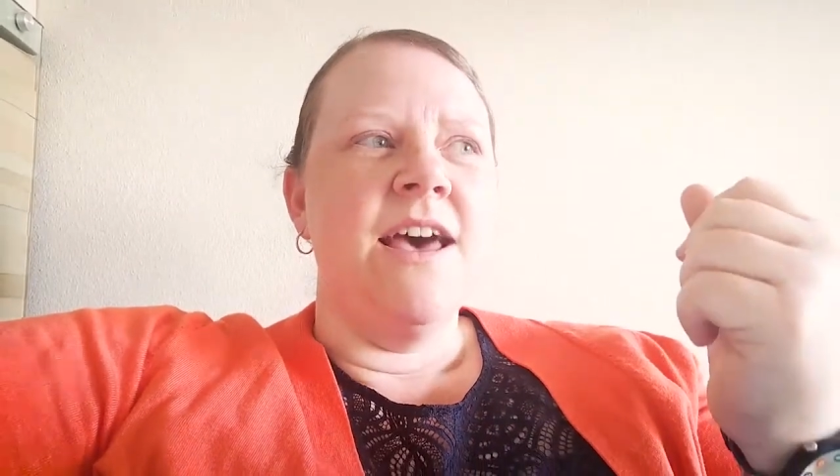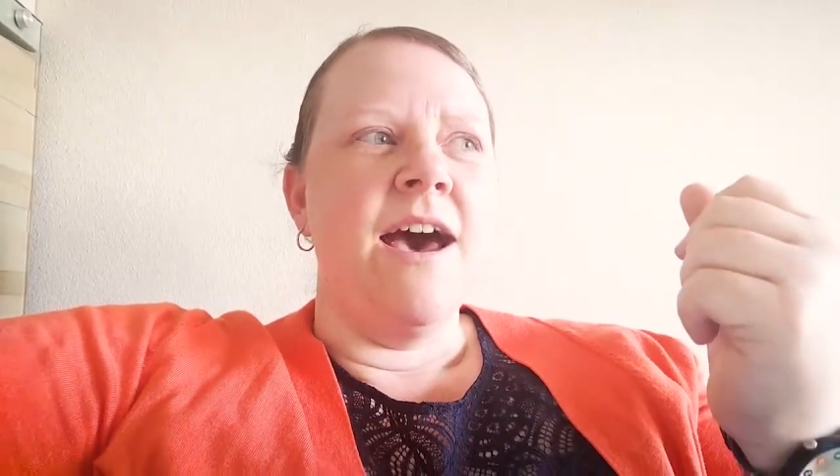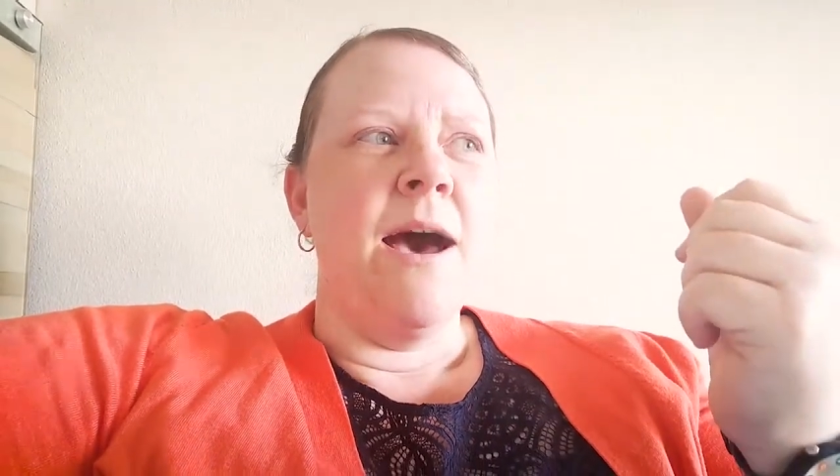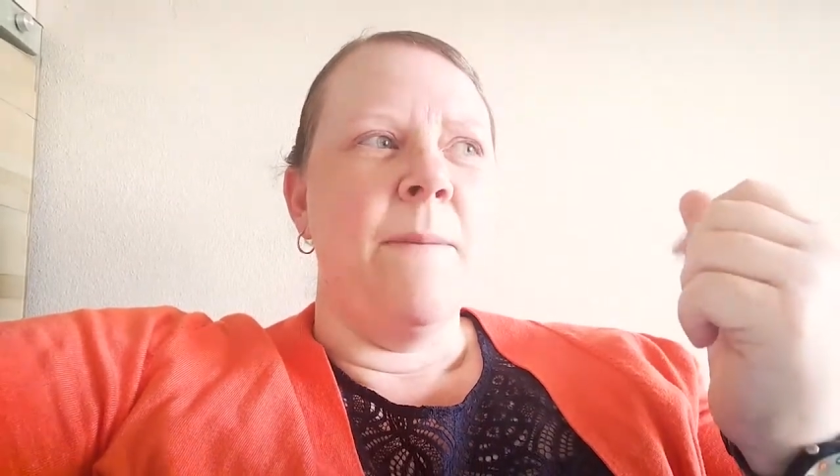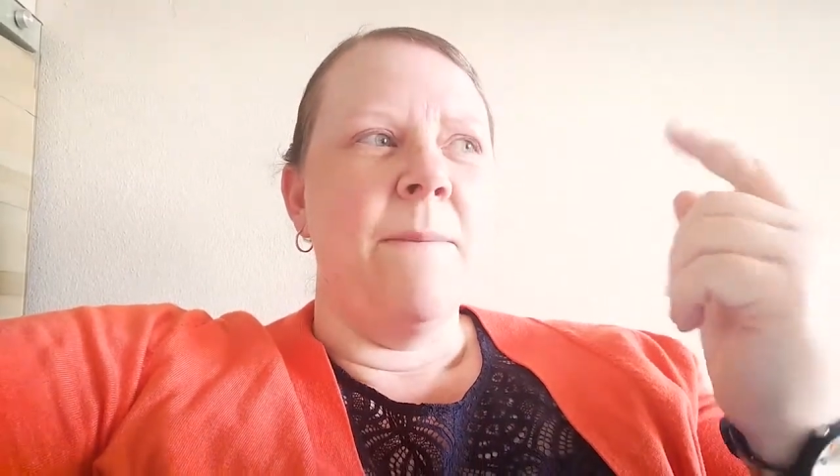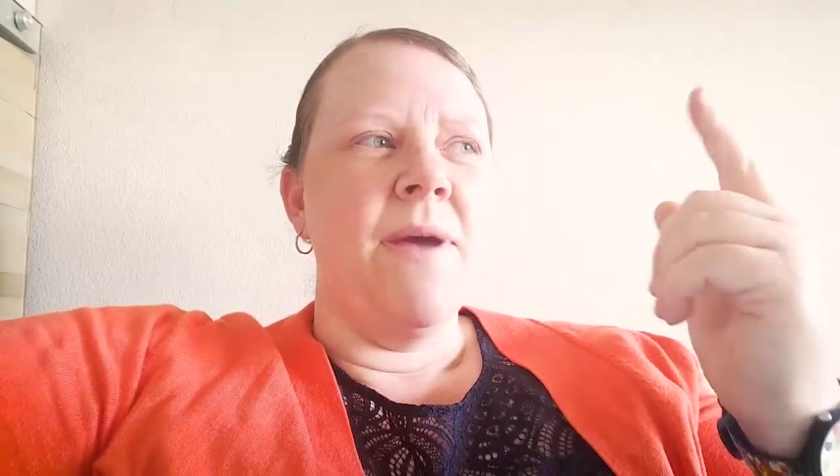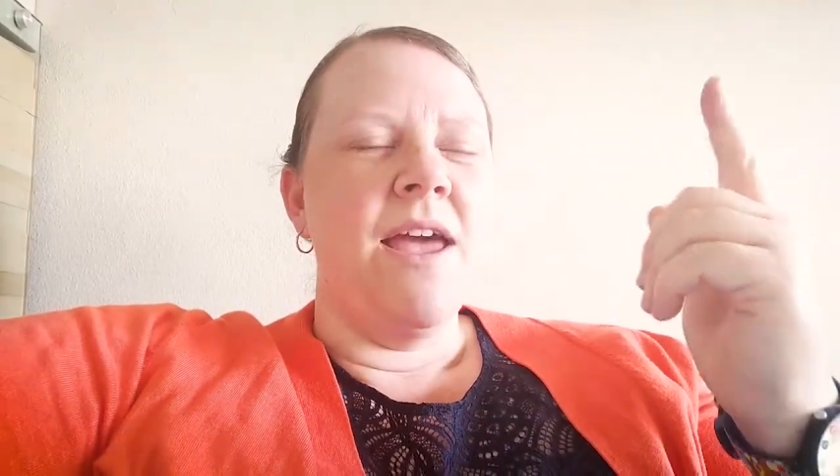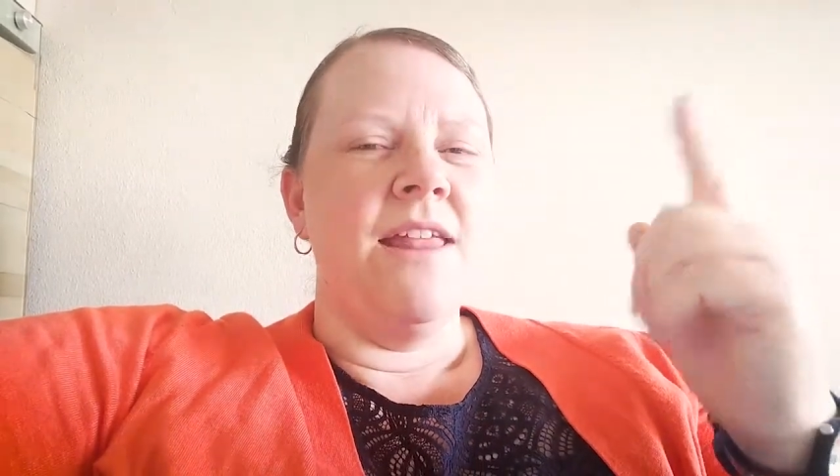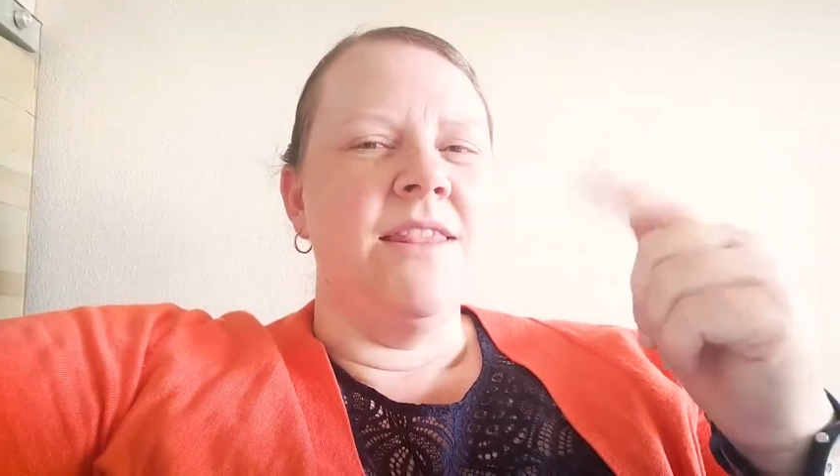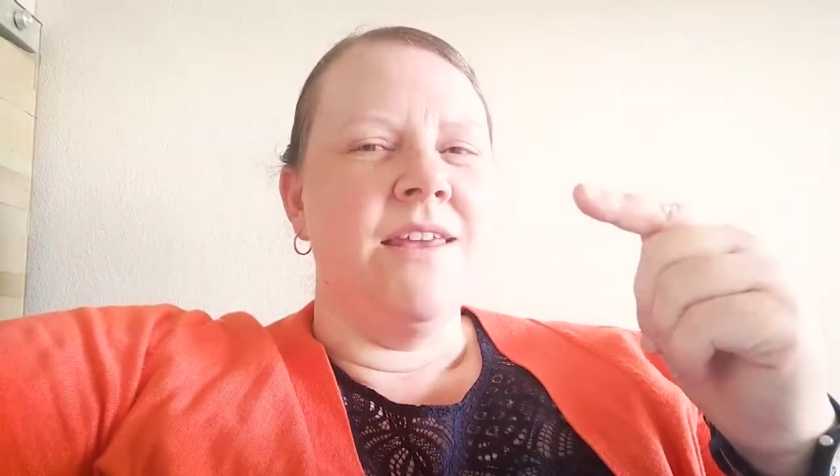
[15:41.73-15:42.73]
Um,
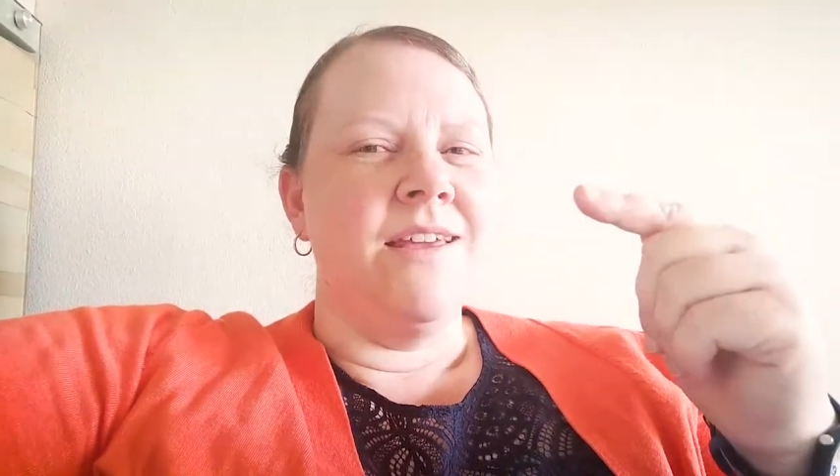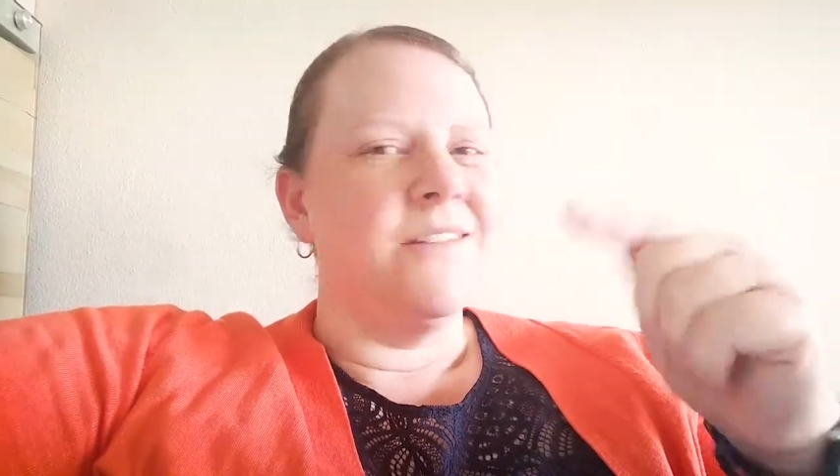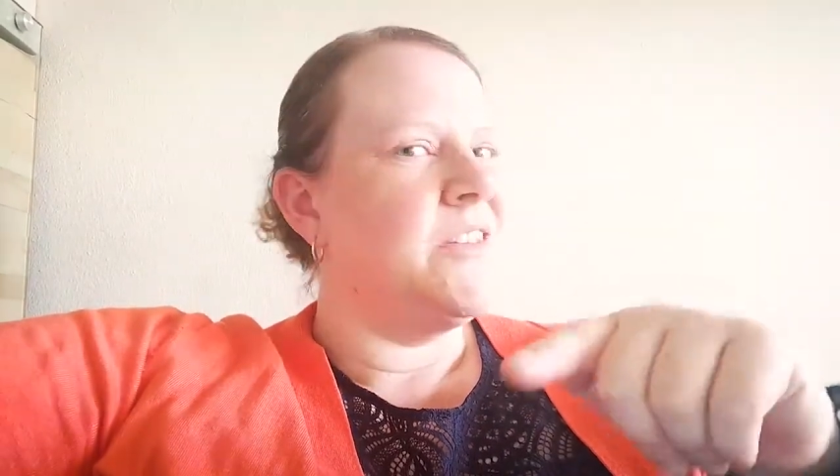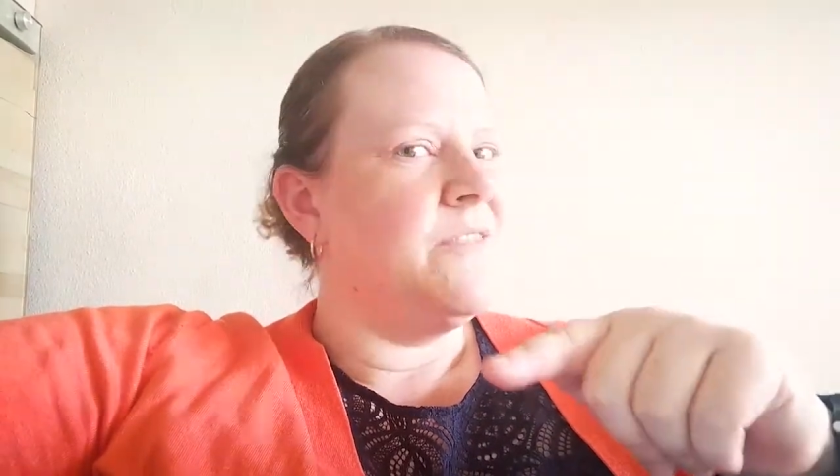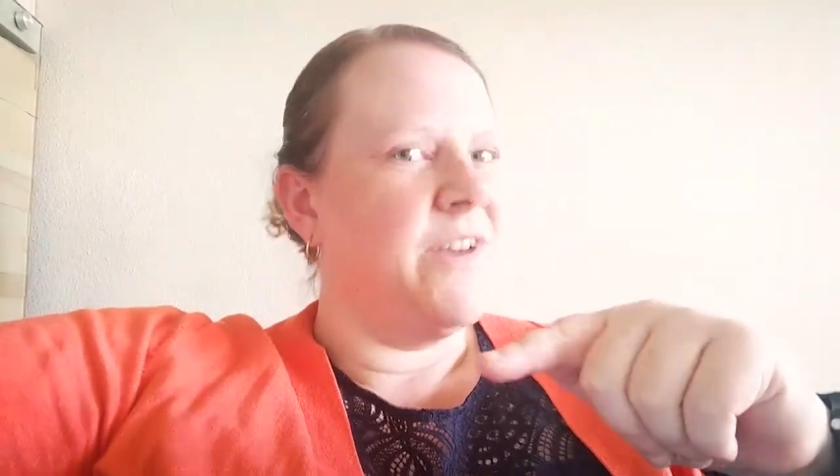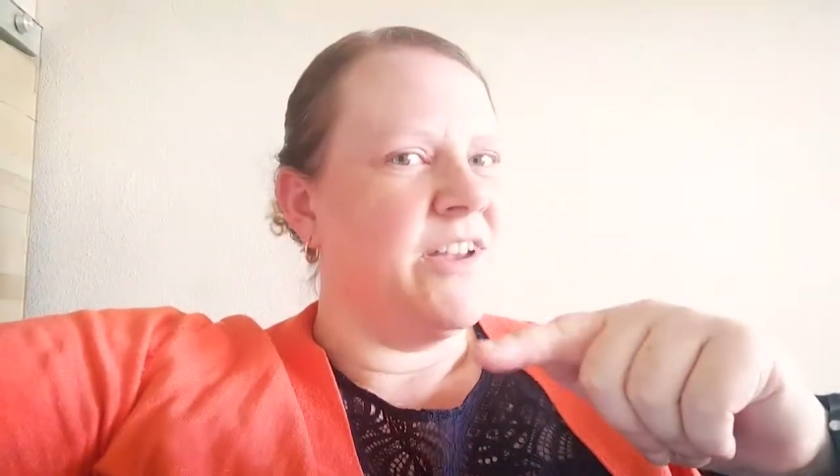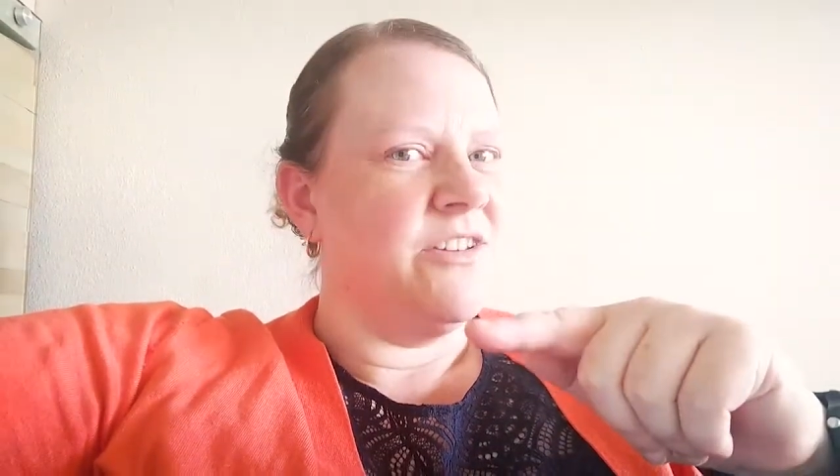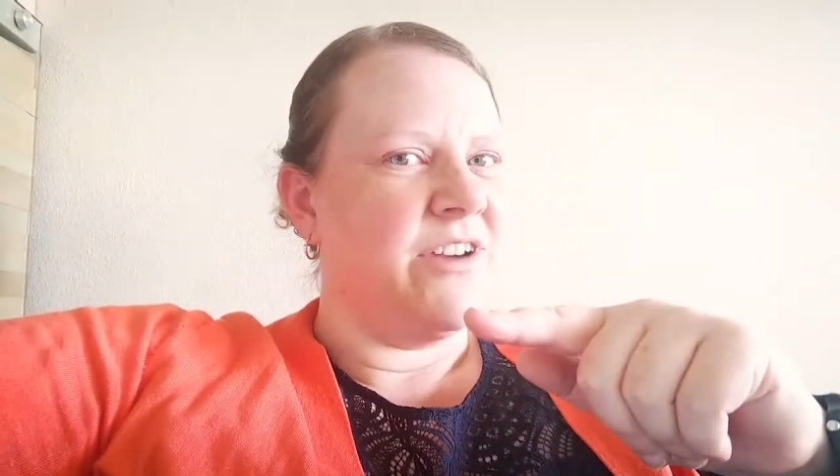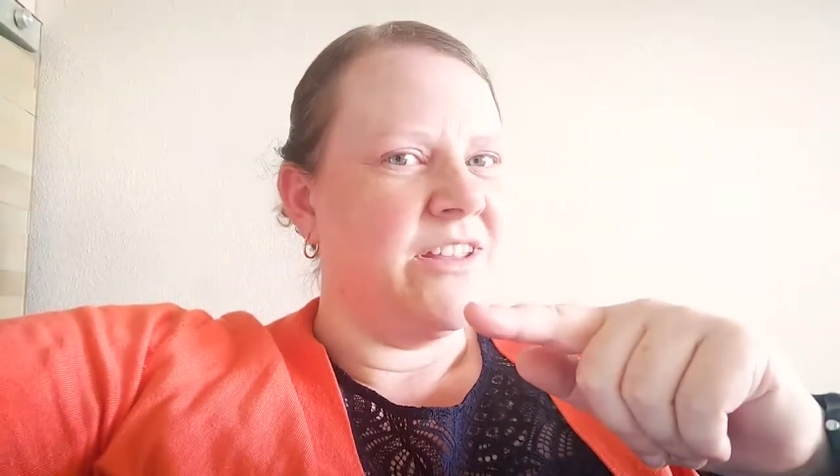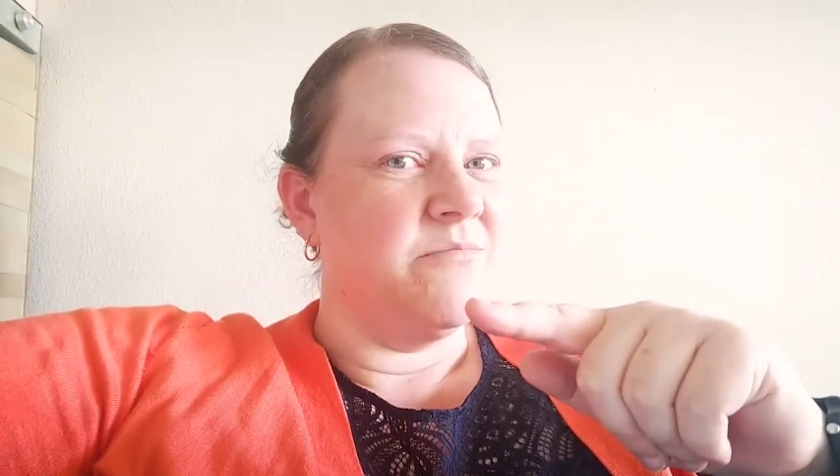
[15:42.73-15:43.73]
and then see if I can
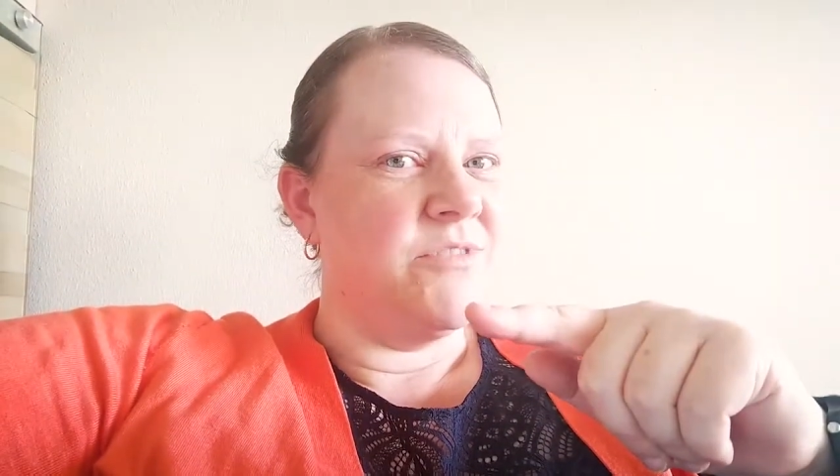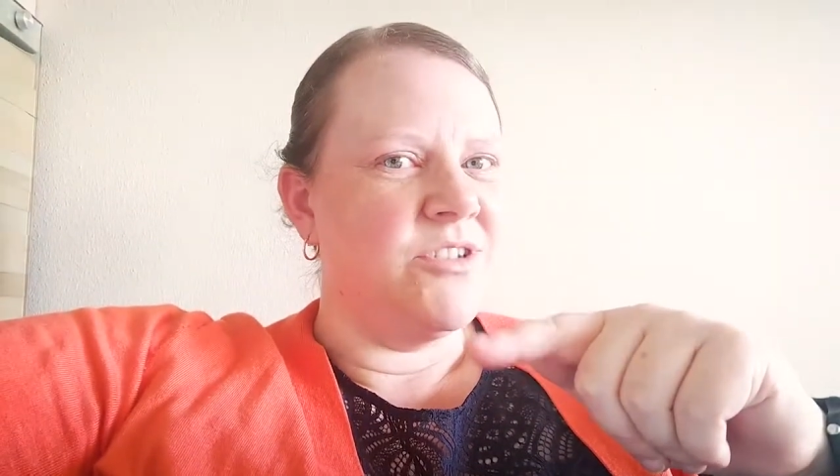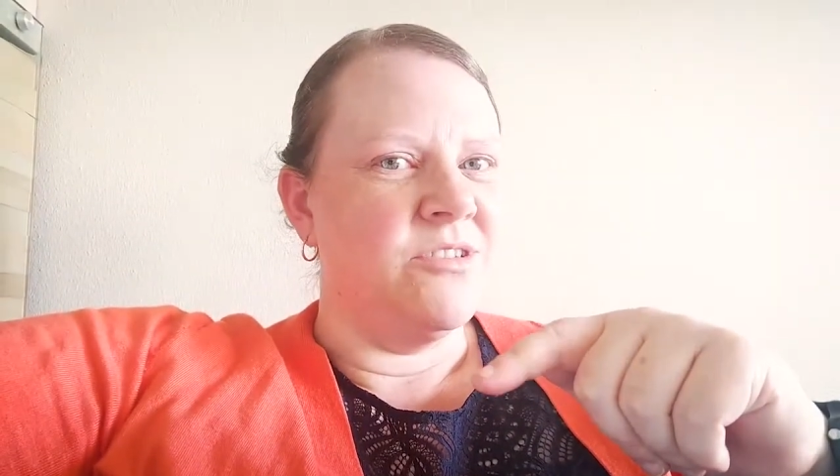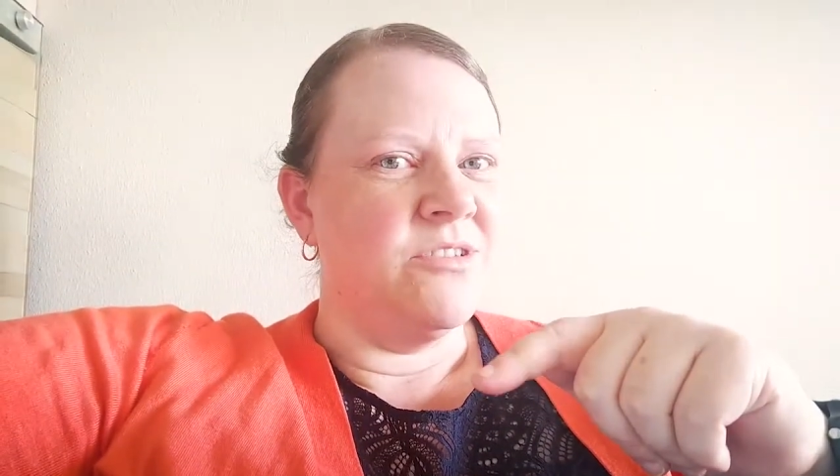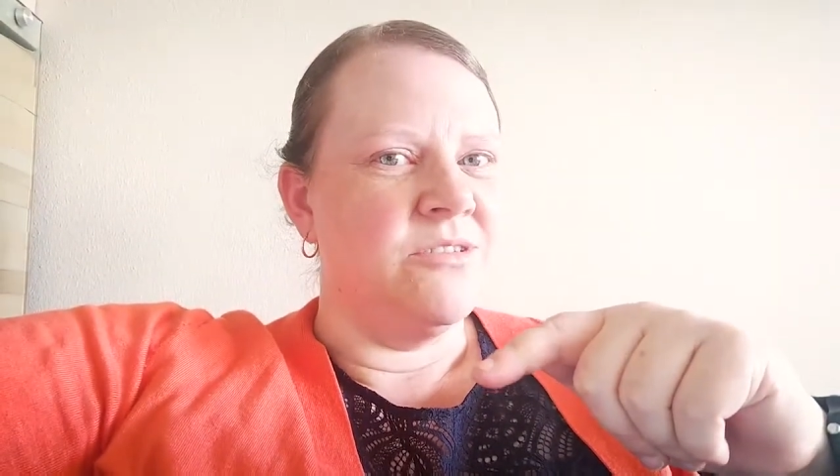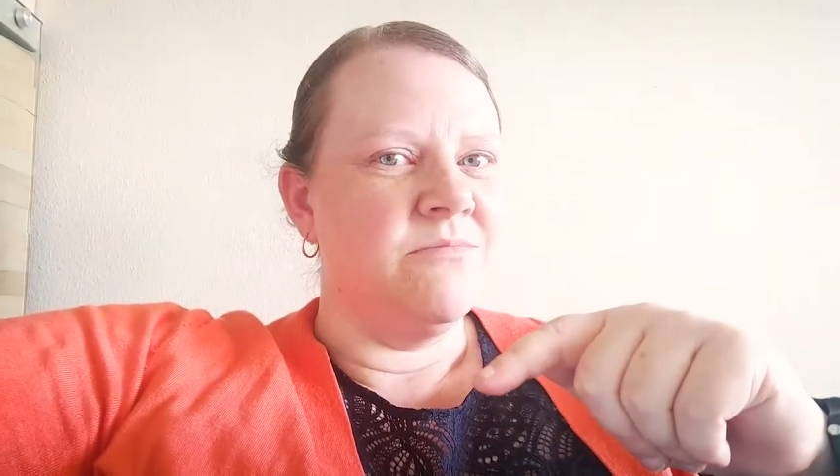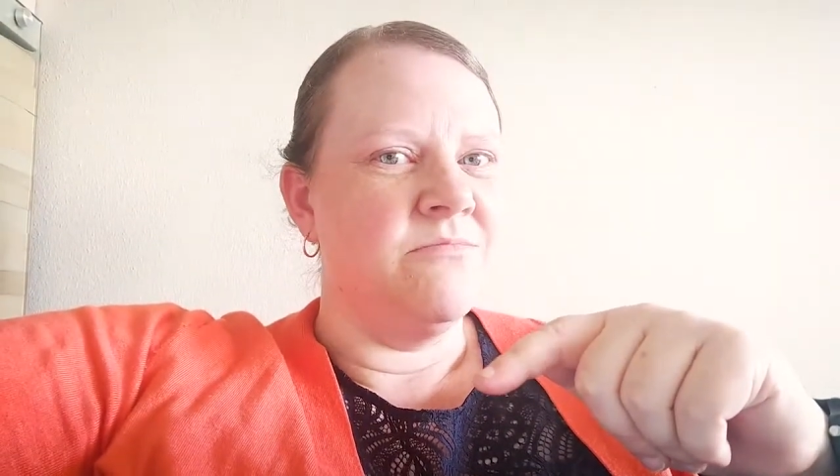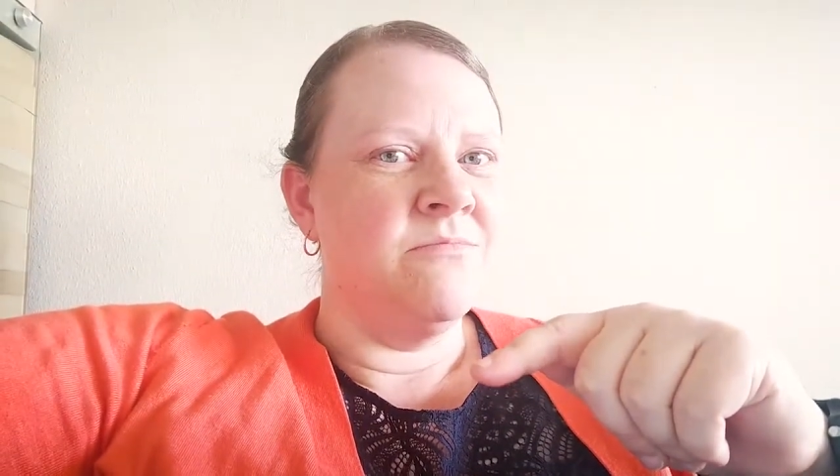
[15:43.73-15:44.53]
direct them to